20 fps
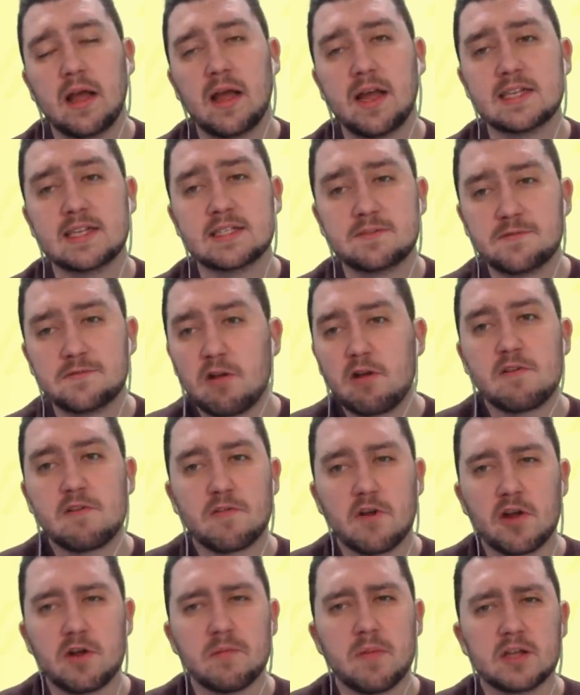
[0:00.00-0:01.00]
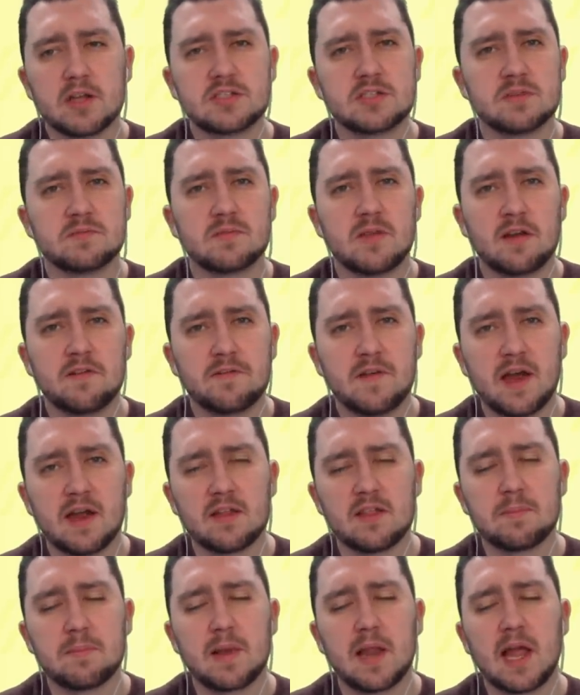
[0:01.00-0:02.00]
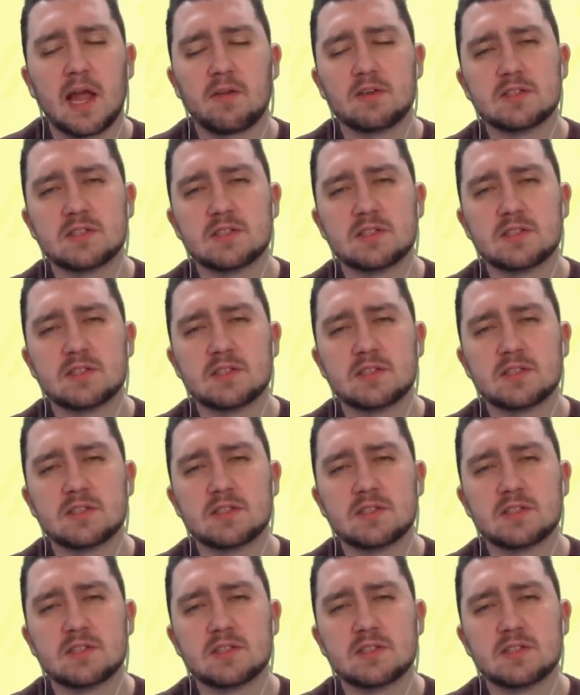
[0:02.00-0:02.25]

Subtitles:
is very, very much a fan of the player